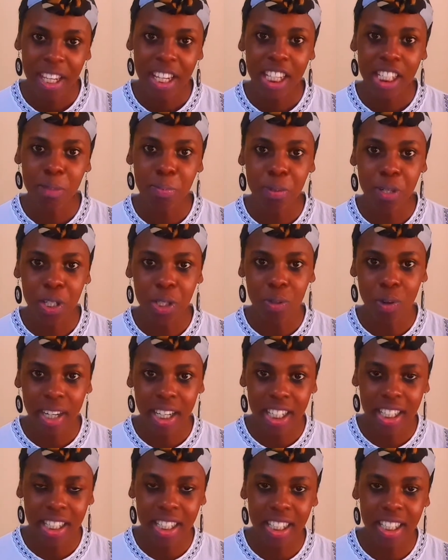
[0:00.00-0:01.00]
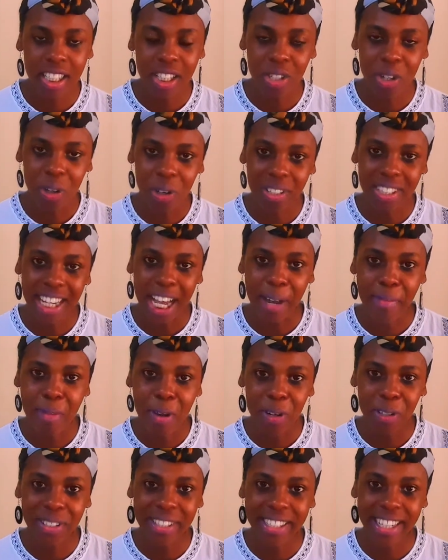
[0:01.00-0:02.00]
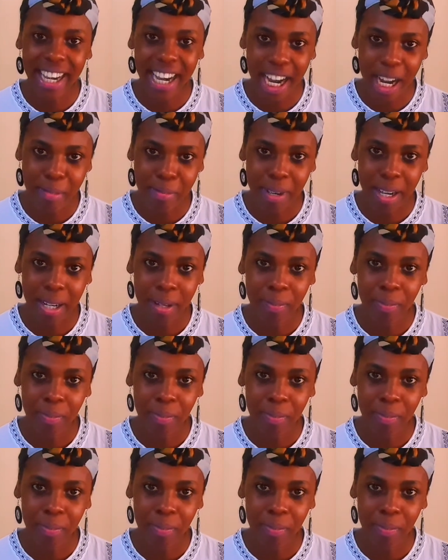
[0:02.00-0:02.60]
spirituality talks about karma.